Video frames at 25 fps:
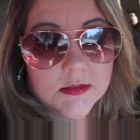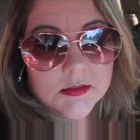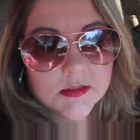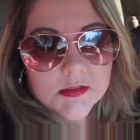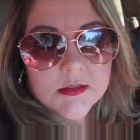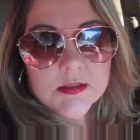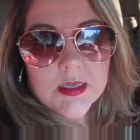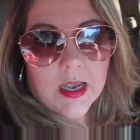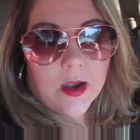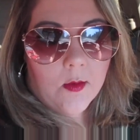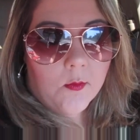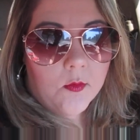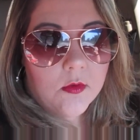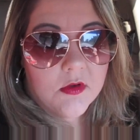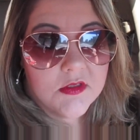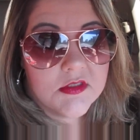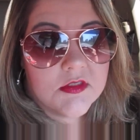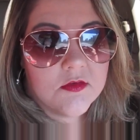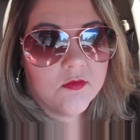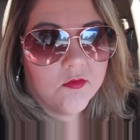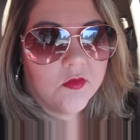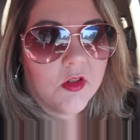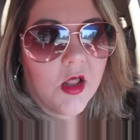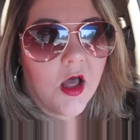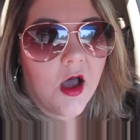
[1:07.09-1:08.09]
just I want
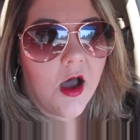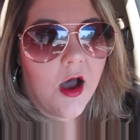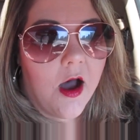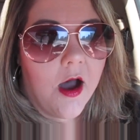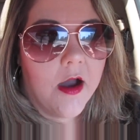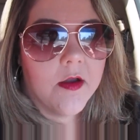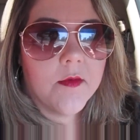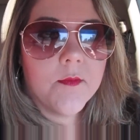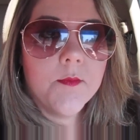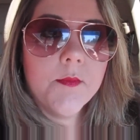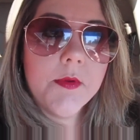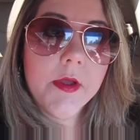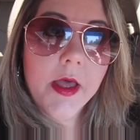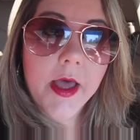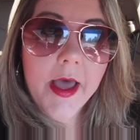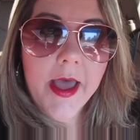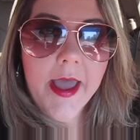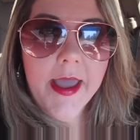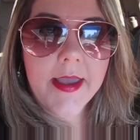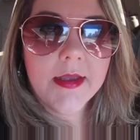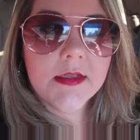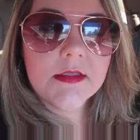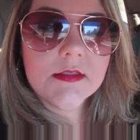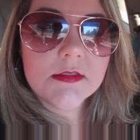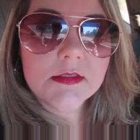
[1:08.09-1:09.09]
to vlog
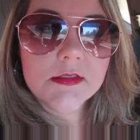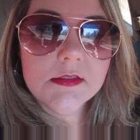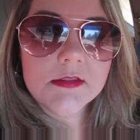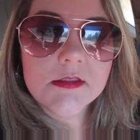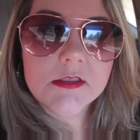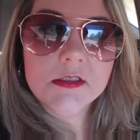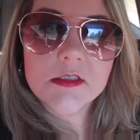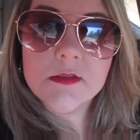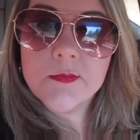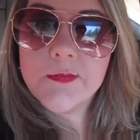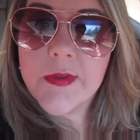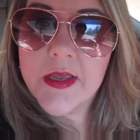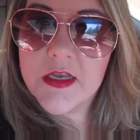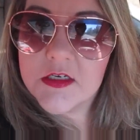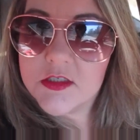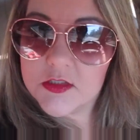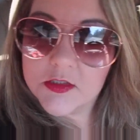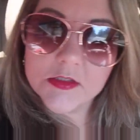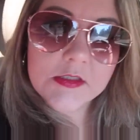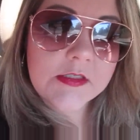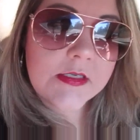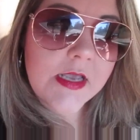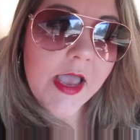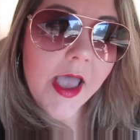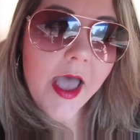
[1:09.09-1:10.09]
but it's a
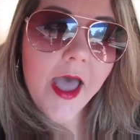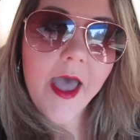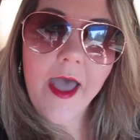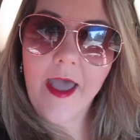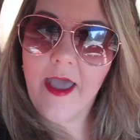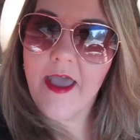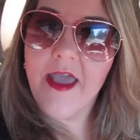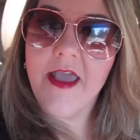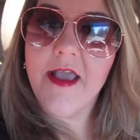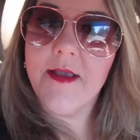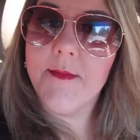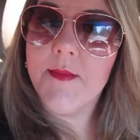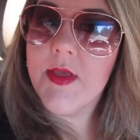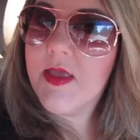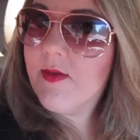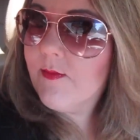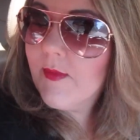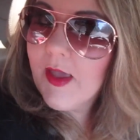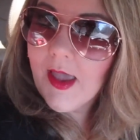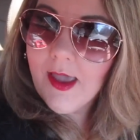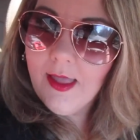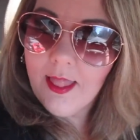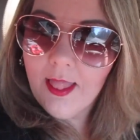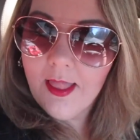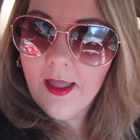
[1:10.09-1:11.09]
special time in
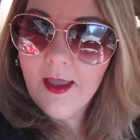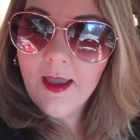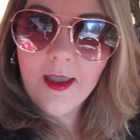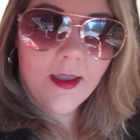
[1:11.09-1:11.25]
my